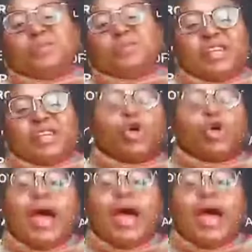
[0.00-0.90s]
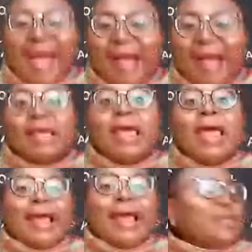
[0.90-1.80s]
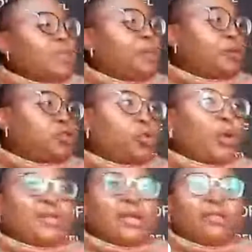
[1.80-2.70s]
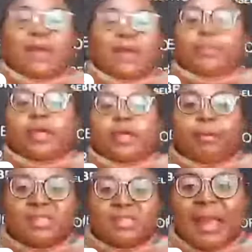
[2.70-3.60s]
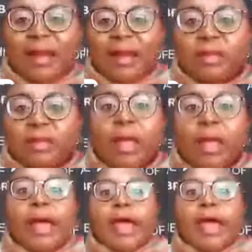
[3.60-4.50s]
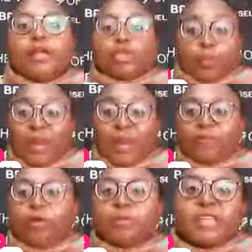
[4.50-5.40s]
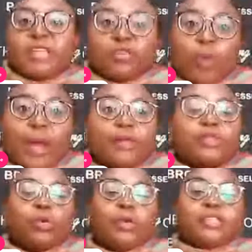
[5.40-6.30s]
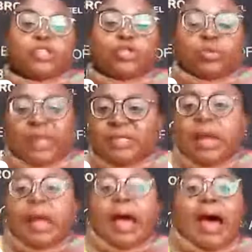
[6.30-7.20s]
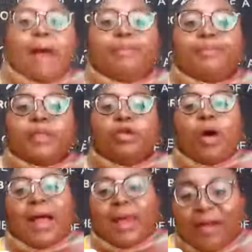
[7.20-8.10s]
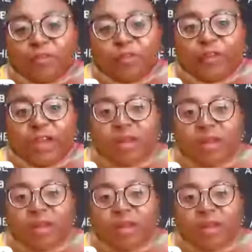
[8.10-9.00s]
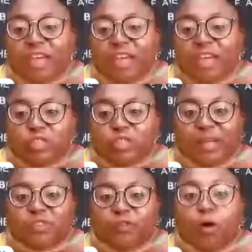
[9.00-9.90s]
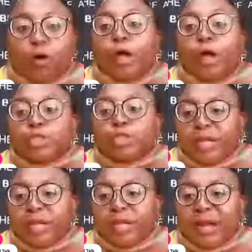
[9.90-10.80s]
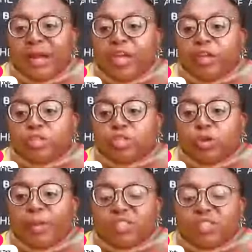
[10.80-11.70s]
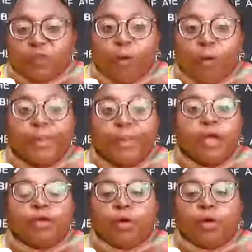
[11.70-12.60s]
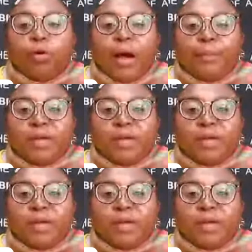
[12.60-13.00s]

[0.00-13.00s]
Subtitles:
join us, and let's support Sowetan. They're bringing mental health to your platforms as well. So let's do that. I love you very much, and I thank you so much for tuning in, and I thank you so much for being a